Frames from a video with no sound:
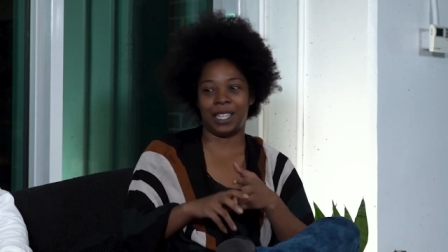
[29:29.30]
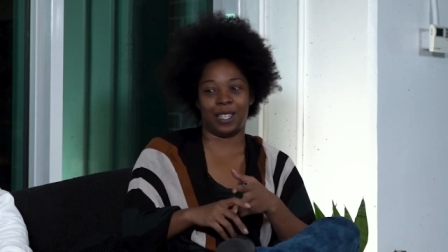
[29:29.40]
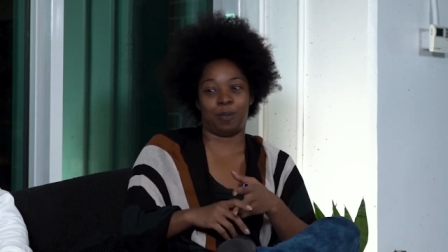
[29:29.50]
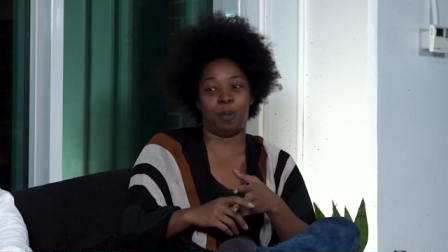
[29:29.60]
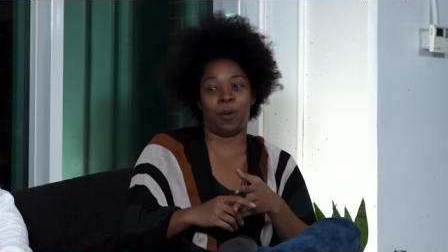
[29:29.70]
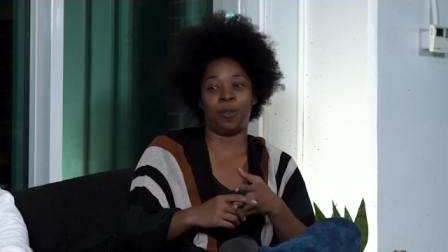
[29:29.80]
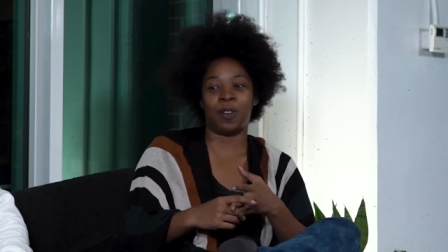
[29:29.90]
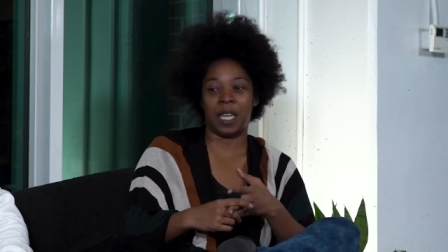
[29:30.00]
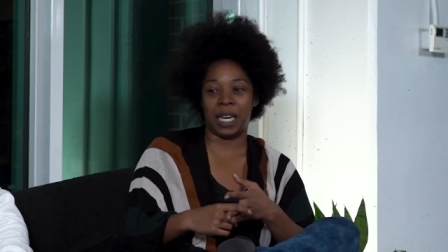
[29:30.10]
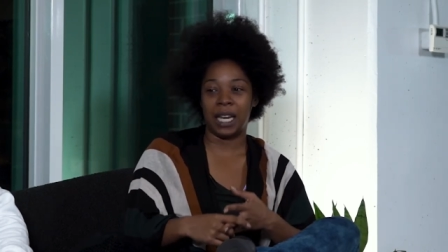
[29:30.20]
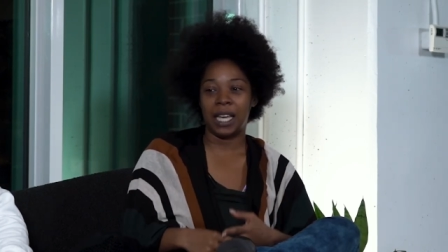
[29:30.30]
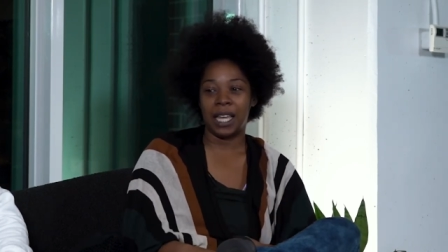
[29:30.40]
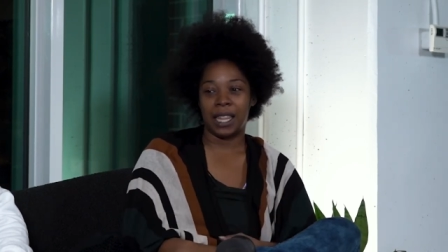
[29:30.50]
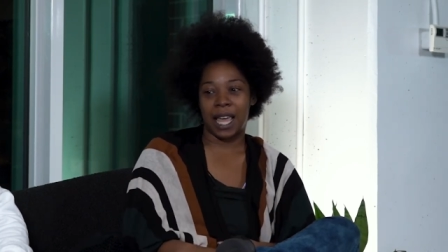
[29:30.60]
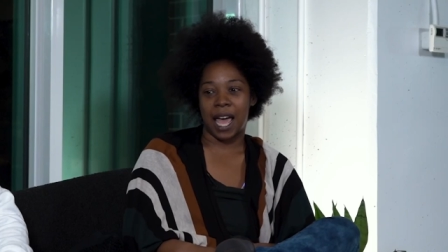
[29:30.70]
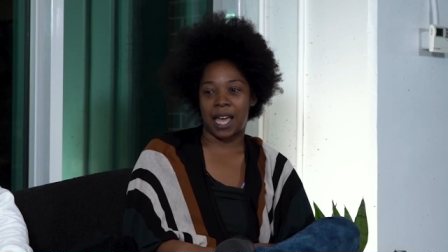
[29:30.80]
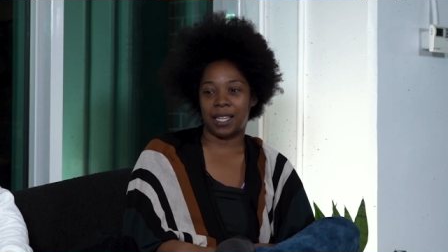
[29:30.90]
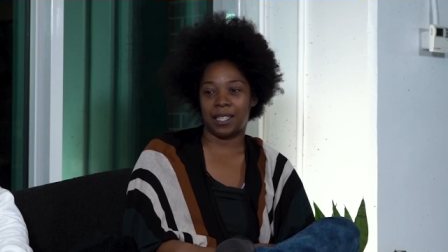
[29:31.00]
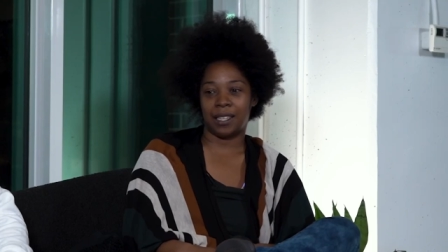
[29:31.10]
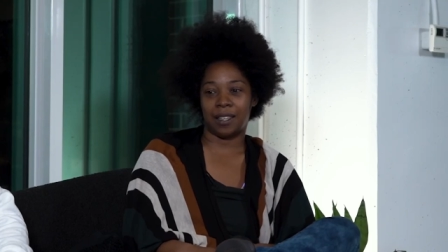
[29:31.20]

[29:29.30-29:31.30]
just proven that